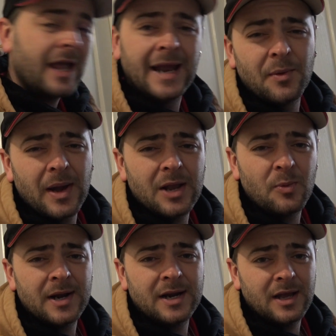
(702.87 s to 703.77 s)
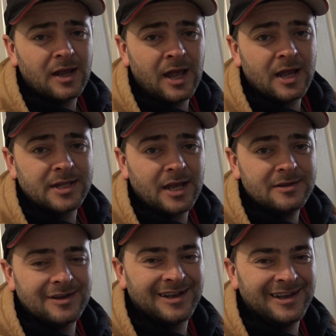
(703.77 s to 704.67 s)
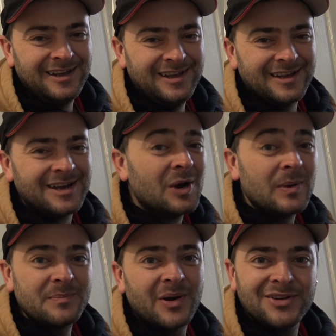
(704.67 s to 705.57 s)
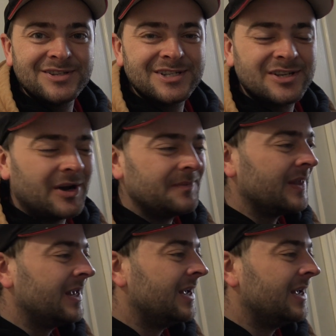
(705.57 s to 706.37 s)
Anyway, it went out of date. Went past its time,